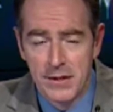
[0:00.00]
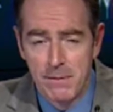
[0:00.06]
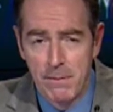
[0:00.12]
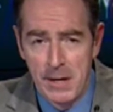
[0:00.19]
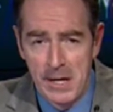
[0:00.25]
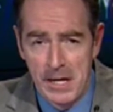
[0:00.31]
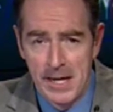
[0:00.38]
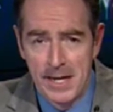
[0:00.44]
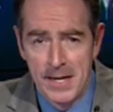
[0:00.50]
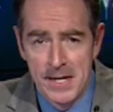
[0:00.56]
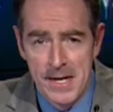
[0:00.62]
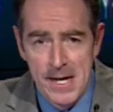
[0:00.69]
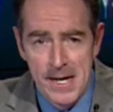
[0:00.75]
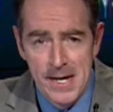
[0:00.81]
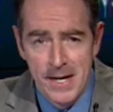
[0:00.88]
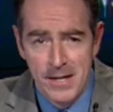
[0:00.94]
Japan.
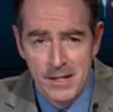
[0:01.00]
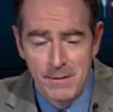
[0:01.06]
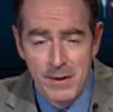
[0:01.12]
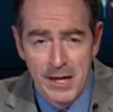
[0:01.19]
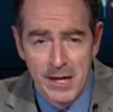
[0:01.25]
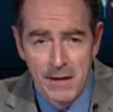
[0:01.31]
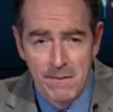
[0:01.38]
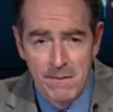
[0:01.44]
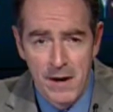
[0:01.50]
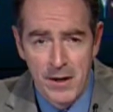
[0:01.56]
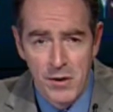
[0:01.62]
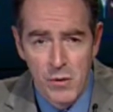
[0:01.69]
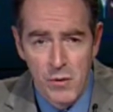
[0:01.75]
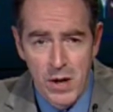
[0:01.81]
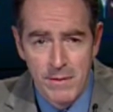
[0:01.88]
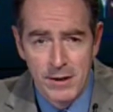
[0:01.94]
Dominican
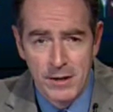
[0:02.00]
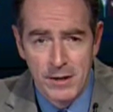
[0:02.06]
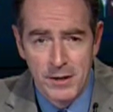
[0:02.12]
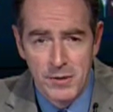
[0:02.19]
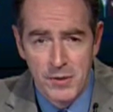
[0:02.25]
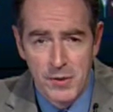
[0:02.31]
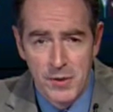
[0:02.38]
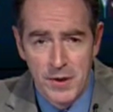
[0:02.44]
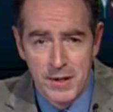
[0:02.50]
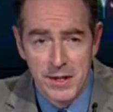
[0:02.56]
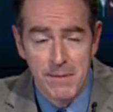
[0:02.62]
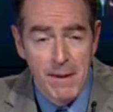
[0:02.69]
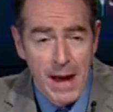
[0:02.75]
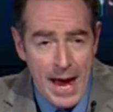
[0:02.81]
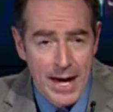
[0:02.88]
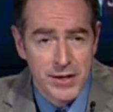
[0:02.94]
Father Raymond Latour is
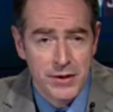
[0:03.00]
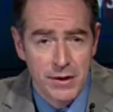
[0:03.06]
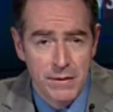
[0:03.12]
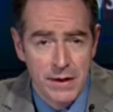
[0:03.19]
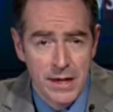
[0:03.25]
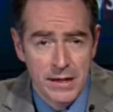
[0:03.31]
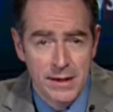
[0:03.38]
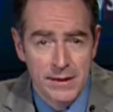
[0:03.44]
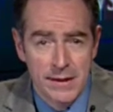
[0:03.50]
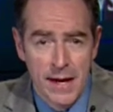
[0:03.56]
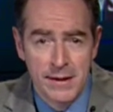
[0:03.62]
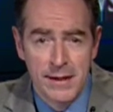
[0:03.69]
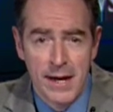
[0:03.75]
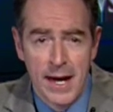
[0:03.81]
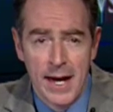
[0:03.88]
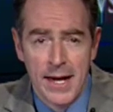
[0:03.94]
the pastor of Kita
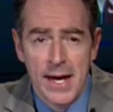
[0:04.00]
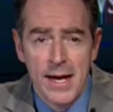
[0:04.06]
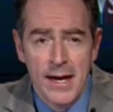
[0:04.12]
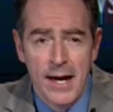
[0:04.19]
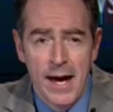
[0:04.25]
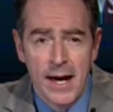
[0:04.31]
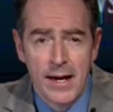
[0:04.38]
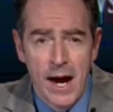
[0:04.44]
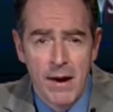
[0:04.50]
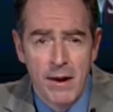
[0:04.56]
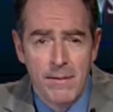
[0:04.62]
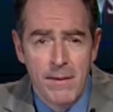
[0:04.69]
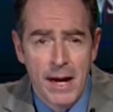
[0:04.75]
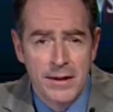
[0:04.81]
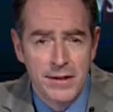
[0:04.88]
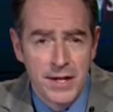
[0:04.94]
Sendai and
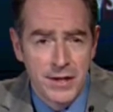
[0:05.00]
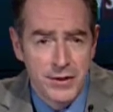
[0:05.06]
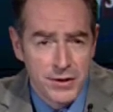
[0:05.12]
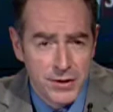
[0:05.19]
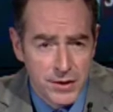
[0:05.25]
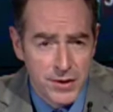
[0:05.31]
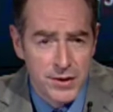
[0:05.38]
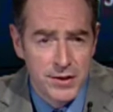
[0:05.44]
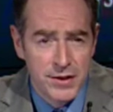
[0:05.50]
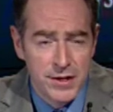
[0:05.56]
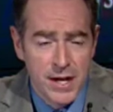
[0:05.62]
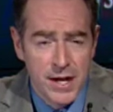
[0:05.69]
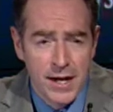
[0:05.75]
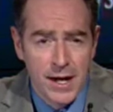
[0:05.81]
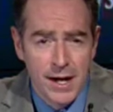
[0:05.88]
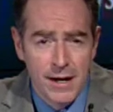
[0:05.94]
Haramachi Church
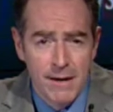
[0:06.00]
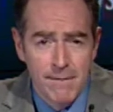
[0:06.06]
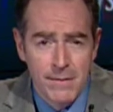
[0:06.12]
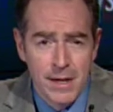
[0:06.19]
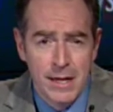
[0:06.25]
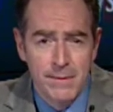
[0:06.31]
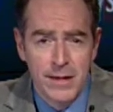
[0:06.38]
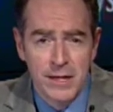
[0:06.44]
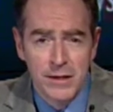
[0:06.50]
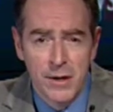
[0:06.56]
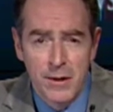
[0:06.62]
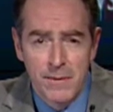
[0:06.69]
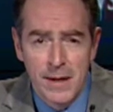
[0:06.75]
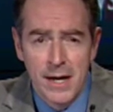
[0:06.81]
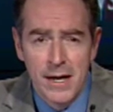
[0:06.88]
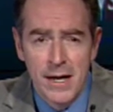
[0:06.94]
in
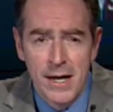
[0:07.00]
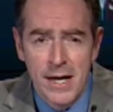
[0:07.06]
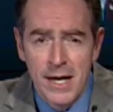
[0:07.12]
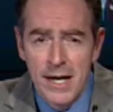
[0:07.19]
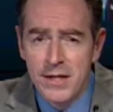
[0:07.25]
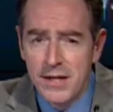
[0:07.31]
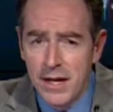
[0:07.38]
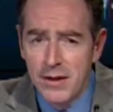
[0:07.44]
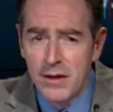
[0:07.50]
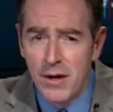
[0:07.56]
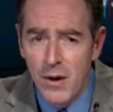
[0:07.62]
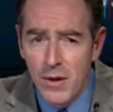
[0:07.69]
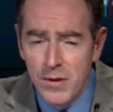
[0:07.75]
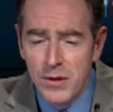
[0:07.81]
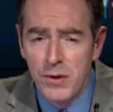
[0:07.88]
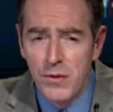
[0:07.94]
Minamisoma. He said
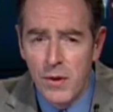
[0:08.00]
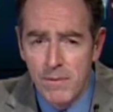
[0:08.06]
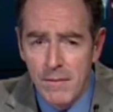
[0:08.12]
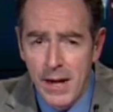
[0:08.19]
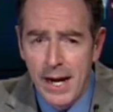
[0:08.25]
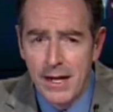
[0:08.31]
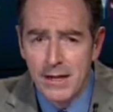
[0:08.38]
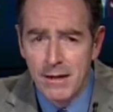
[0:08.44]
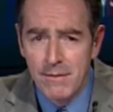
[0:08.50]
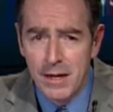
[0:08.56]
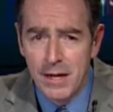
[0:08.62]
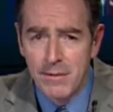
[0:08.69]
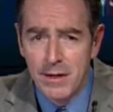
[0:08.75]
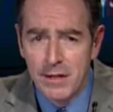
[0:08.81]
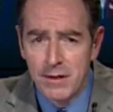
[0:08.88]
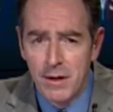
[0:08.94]
those who remained in
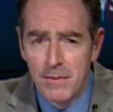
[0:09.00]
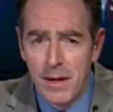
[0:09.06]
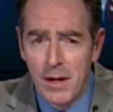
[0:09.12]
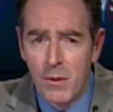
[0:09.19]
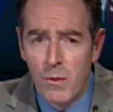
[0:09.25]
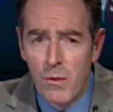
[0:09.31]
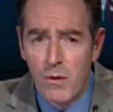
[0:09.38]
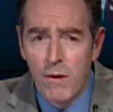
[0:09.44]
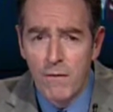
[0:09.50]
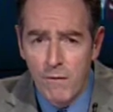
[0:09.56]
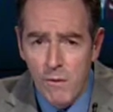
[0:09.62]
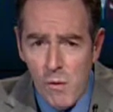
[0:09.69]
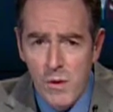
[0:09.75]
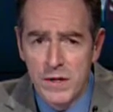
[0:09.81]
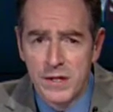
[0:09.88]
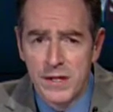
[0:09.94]
Minamisoma were
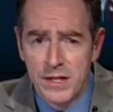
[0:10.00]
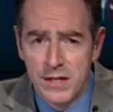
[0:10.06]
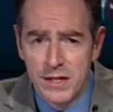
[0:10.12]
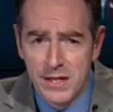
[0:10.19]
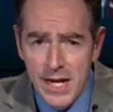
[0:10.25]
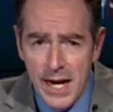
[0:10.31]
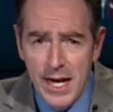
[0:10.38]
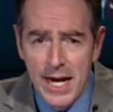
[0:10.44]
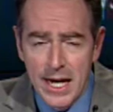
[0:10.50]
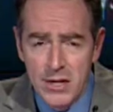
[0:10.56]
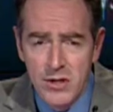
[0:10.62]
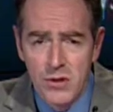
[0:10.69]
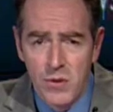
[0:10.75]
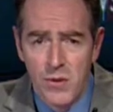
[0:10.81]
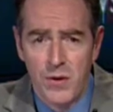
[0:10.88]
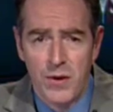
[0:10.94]
forced to stay
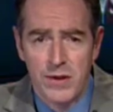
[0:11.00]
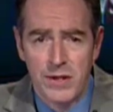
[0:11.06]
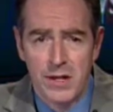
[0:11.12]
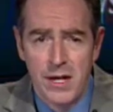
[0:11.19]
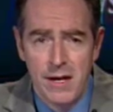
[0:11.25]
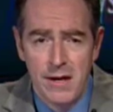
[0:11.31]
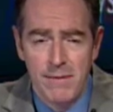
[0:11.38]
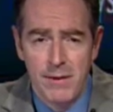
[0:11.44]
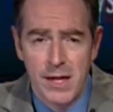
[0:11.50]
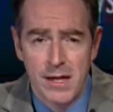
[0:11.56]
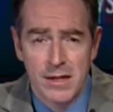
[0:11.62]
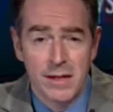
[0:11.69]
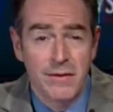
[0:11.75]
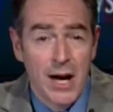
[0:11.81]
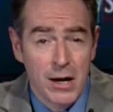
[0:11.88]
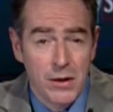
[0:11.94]
indoors
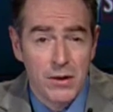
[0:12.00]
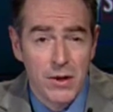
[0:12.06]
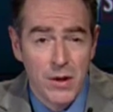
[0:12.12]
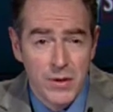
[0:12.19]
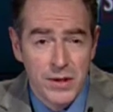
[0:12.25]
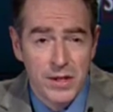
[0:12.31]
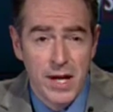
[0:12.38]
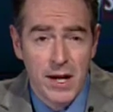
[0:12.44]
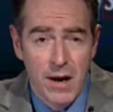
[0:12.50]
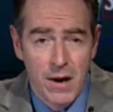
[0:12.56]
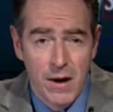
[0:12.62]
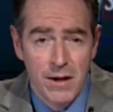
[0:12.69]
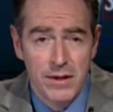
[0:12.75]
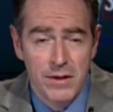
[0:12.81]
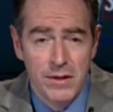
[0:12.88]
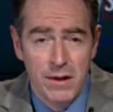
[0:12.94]
because of how close they
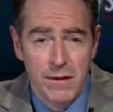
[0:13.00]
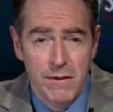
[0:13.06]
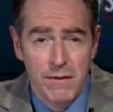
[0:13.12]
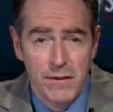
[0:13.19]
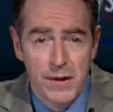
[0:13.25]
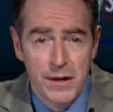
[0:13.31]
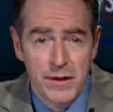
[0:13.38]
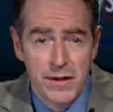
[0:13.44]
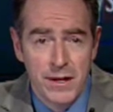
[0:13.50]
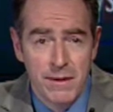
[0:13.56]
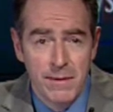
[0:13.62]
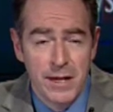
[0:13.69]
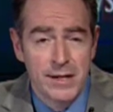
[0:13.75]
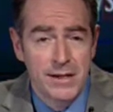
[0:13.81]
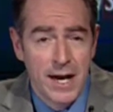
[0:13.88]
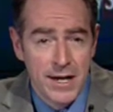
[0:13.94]
are to the
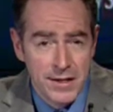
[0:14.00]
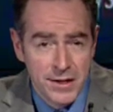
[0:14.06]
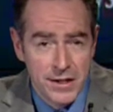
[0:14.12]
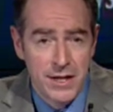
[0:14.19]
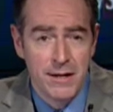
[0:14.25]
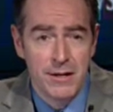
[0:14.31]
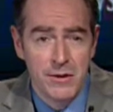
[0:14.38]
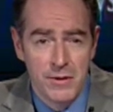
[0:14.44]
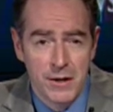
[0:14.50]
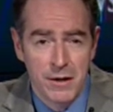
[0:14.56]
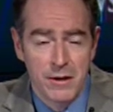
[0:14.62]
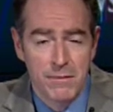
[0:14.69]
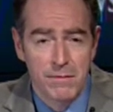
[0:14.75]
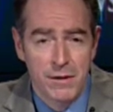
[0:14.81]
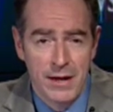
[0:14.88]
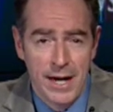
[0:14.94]
Fukushima Daiichi
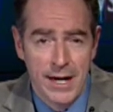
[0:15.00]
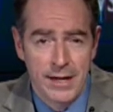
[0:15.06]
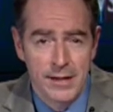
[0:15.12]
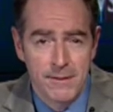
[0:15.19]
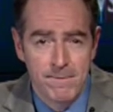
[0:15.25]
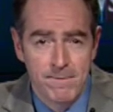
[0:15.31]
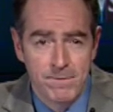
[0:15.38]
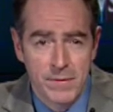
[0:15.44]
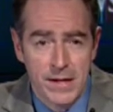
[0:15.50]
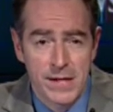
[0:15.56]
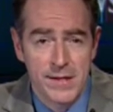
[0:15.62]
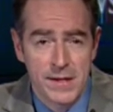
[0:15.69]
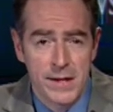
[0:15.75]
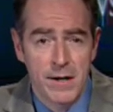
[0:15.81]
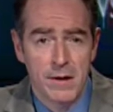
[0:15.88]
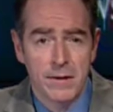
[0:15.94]
nuclear plant. He
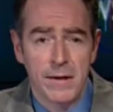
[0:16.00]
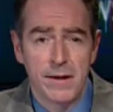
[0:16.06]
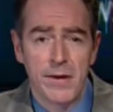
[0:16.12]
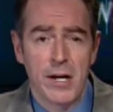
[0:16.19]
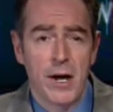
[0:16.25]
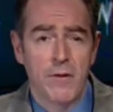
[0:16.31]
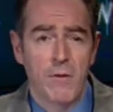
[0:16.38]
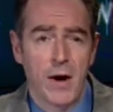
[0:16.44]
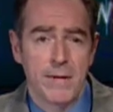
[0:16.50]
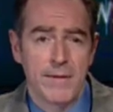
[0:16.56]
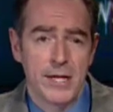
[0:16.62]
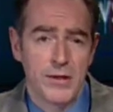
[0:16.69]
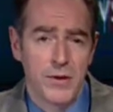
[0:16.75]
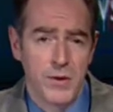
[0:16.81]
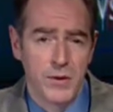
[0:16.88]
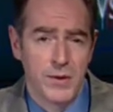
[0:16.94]
said they are living on
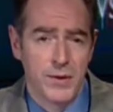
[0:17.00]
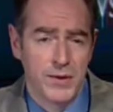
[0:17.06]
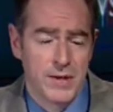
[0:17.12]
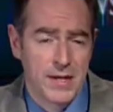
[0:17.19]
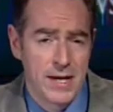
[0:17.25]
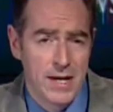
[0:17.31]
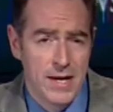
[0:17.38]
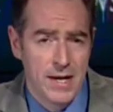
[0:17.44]
ramen noodles.